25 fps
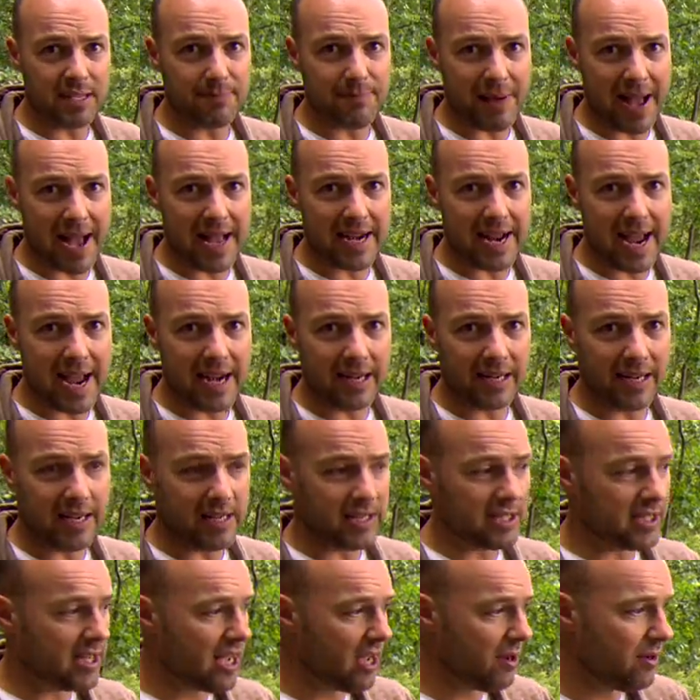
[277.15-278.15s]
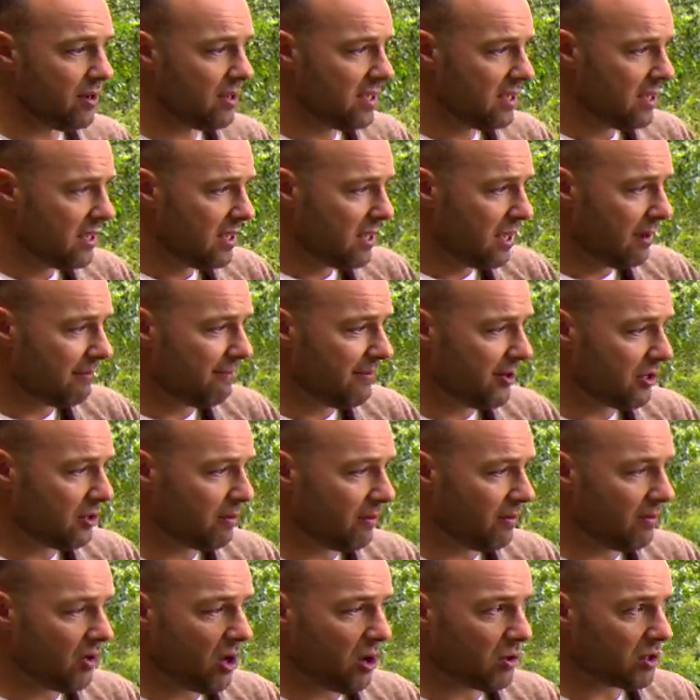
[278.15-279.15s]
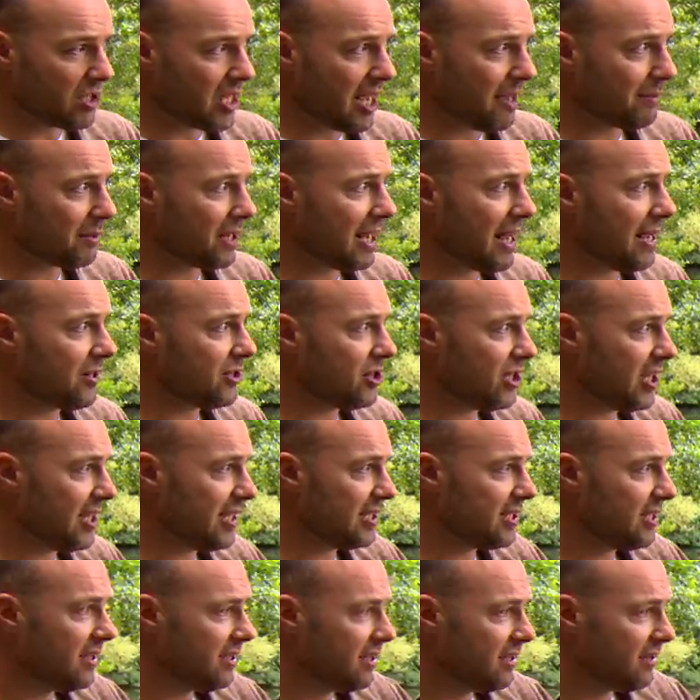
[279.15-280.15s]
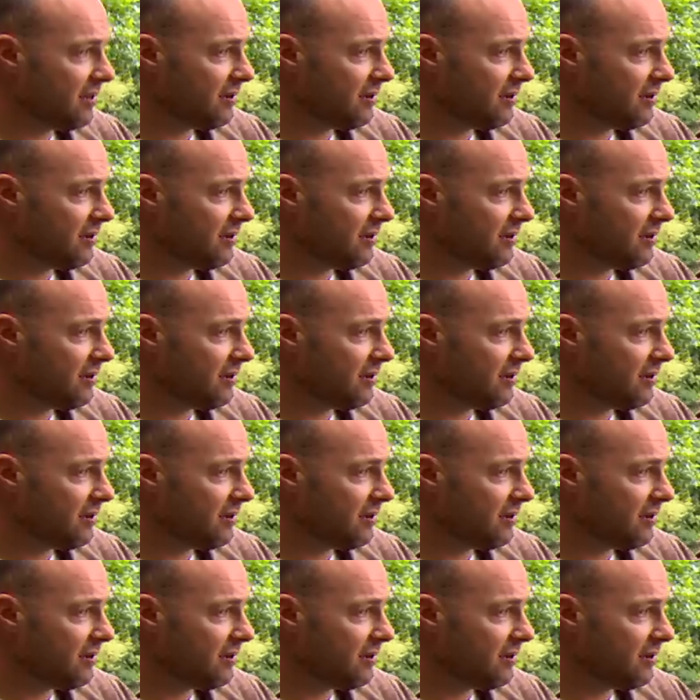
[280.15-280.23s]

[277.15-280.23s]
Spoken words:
It's bad angling. So I'm fishing with locked up clutches,